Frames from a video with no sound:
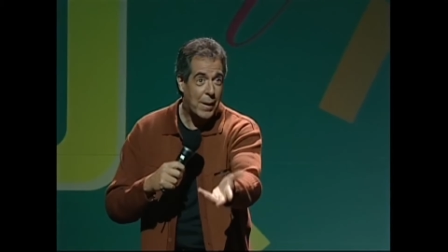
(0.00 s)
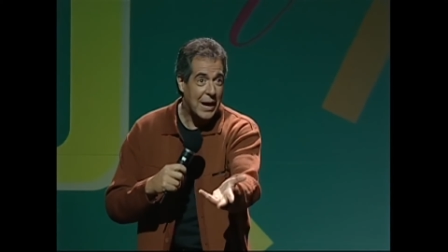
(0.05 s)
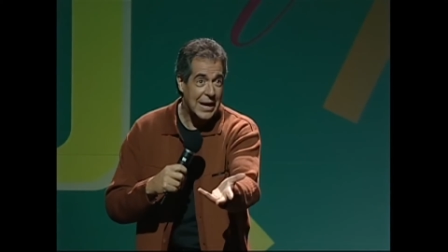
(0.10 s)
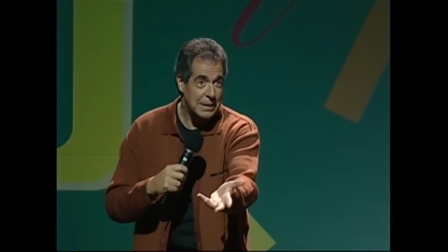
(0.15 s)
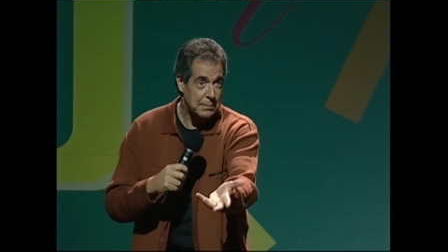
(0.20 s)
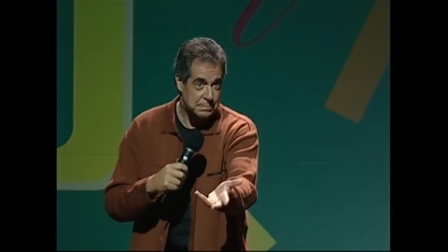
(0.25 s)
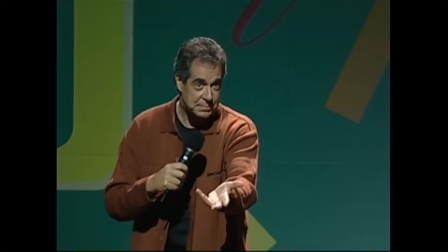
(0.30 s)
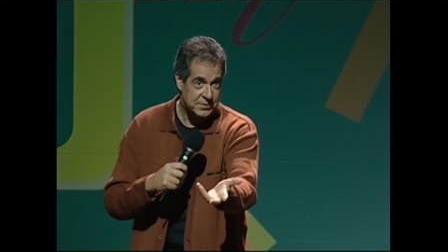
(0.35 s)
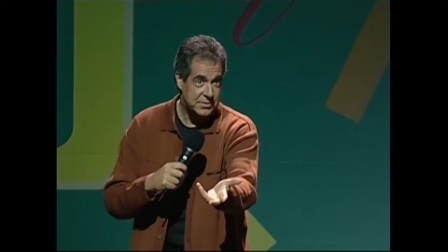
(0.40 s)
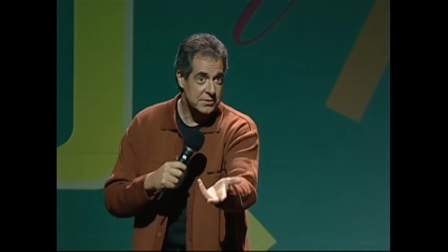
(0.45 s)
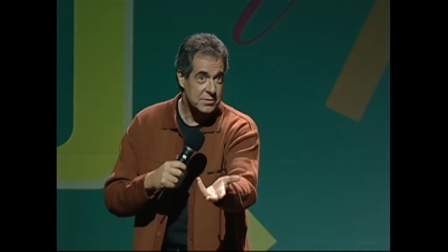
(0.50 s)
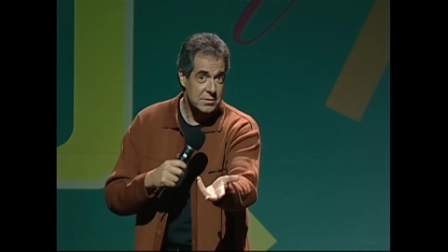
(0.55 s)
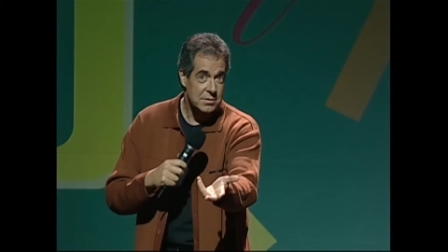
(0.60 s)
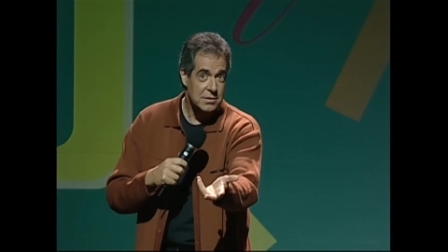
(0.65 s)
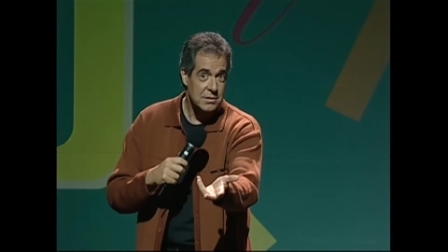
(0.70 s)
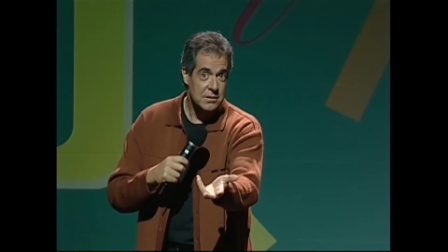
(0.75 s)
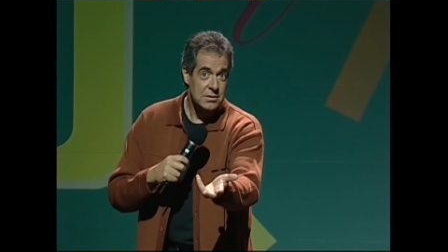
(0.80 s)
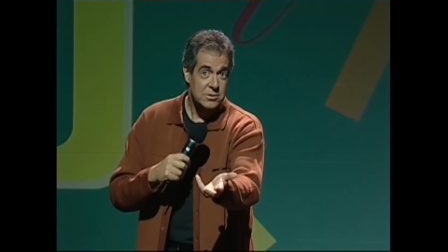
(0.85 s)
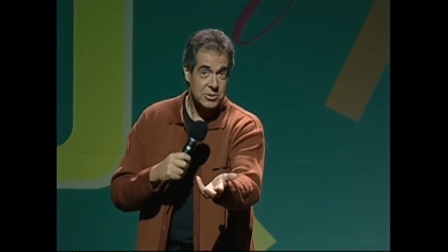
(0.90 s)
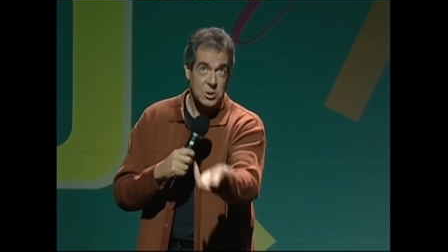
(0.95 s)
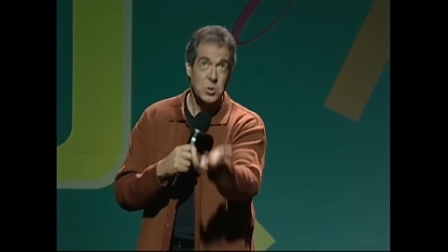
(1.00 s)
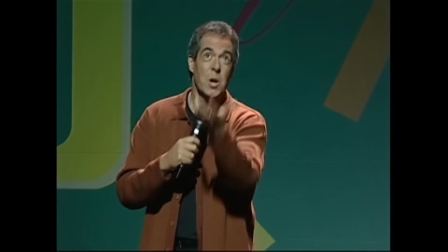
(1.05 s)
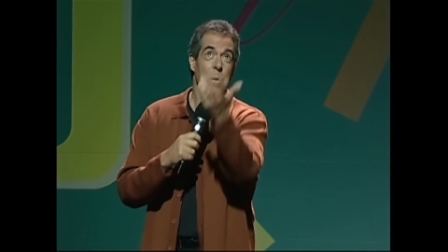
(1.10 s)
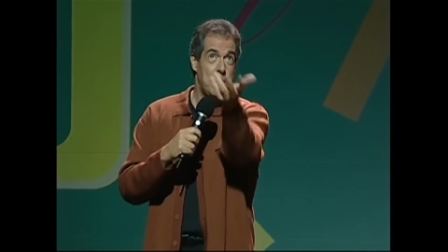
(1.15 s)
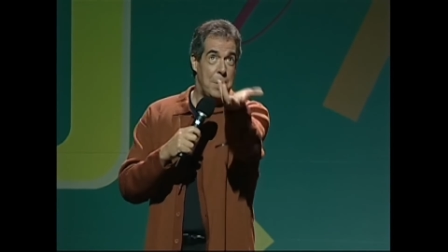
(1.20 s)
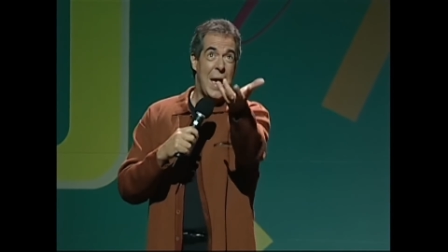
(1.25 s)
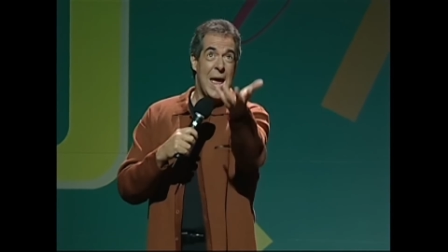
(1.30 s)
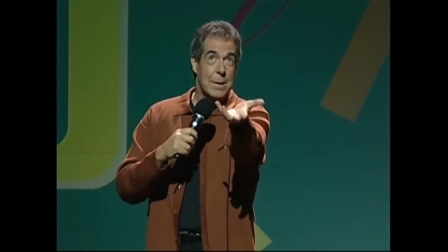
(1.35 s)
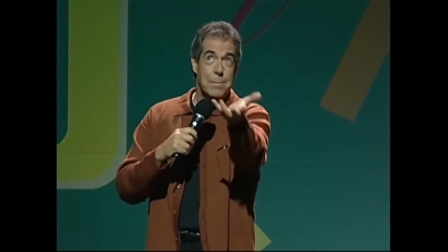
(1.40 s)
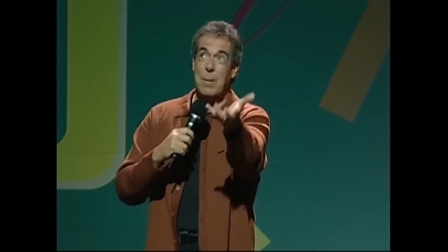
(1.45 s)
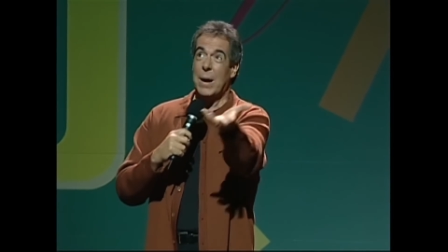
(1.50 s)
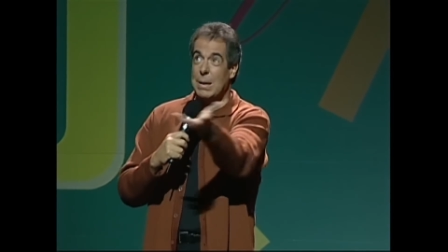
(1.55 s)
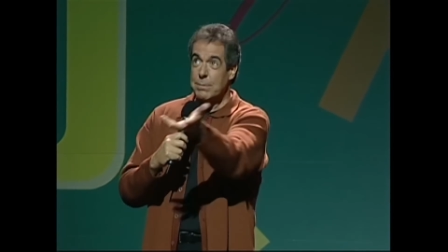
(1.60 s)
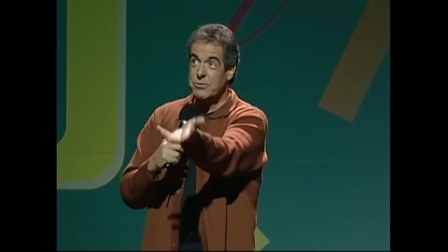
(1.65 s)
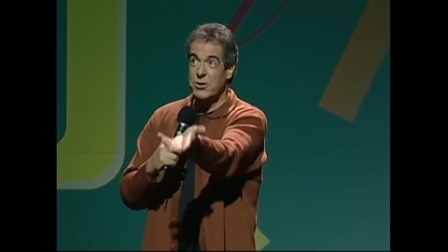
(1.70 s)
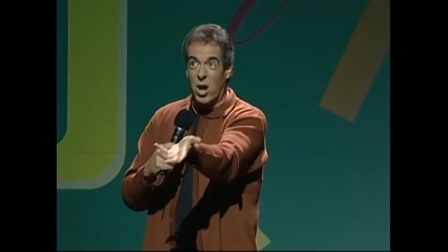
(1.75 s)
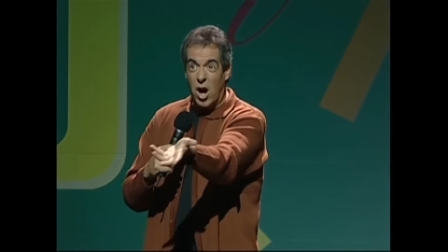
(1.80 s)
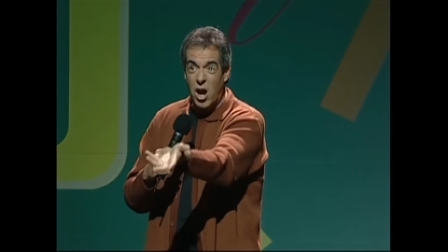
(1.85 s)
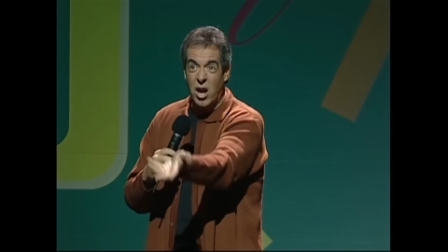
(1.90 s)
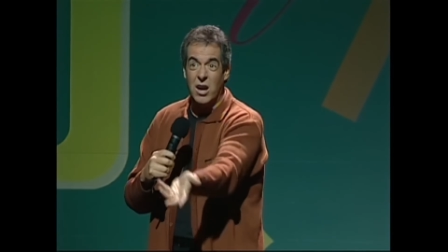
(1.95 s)
bagpipes. Do you know what
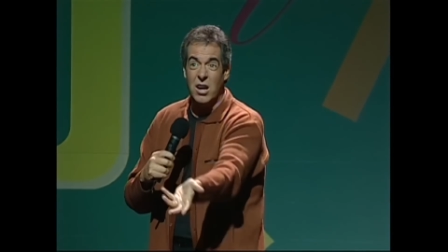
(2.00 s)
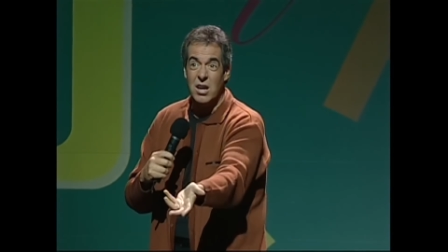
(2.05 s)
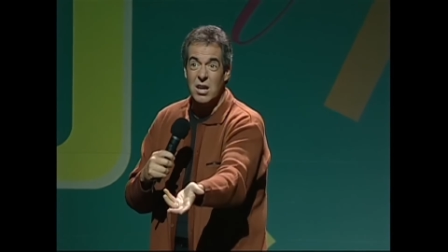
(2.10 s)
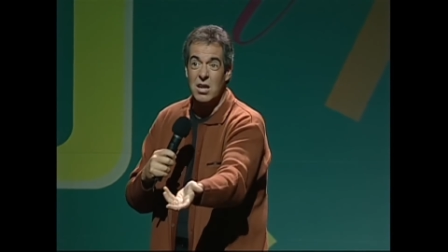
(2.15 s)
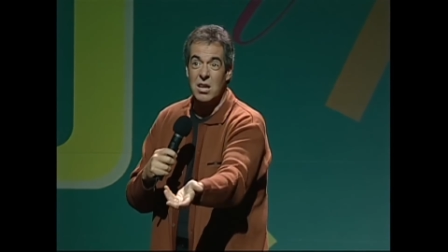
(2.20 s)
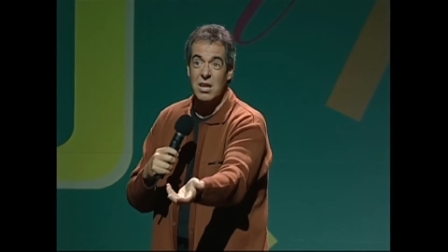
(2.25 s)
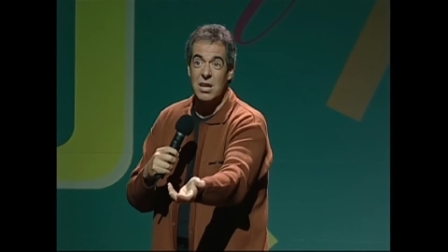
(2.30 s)
bagpipes are?